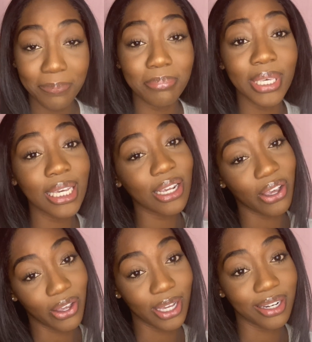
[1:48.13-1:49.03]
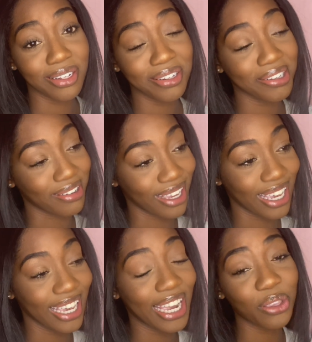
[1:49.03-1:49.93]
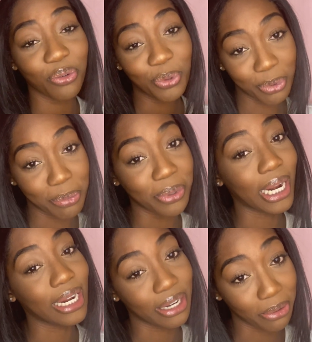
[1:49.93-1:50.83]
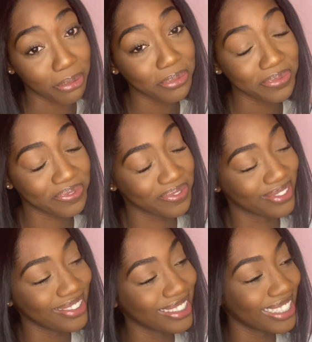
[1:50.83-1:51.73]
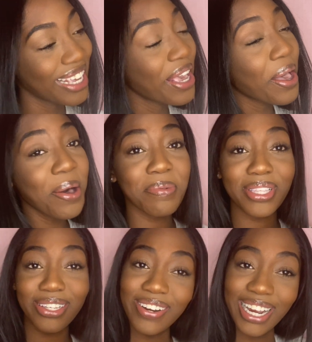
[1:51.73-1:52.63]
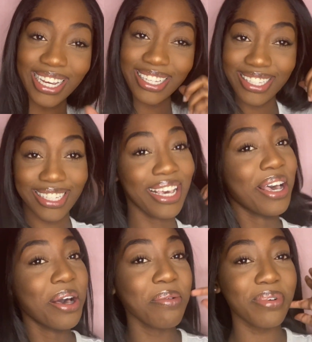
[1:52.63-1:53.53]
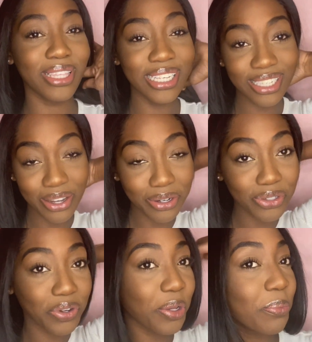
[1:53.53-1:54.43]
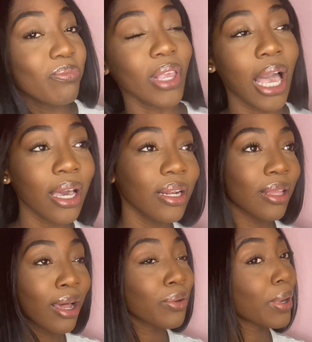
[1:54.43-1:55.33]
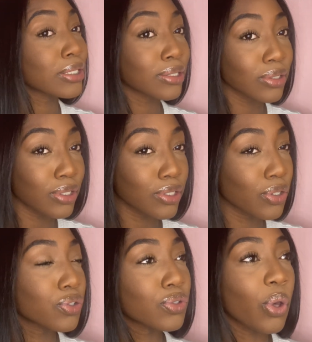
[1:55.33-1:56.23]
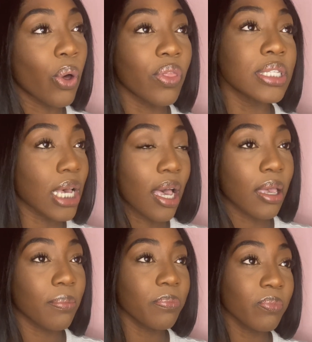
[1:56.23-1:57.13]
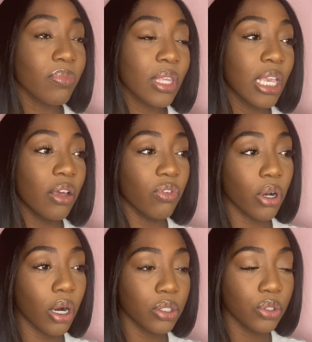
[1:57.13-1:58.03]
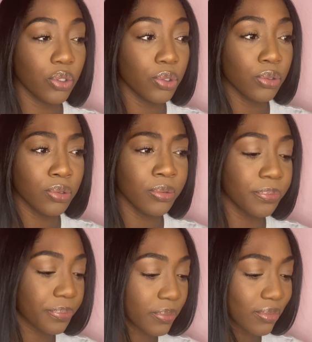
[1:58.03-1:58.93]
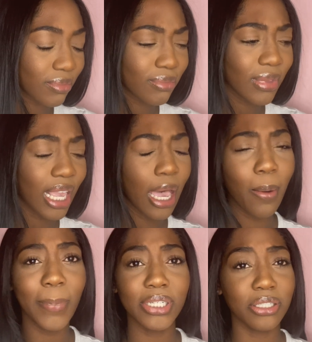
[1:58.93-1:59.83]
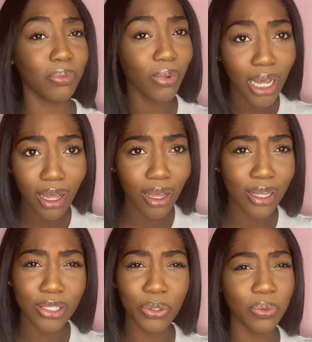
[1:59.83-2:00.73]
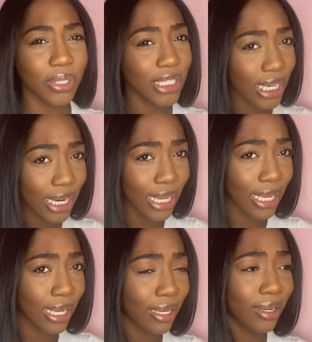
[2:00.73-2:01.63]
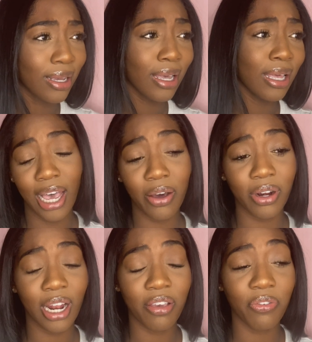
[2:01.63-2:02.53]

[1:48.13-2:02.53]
me and God, okay? And the few people that know. But with this surgery, I get a lot of questions on the surgery all the time in regards to how much it was, who did it, how did I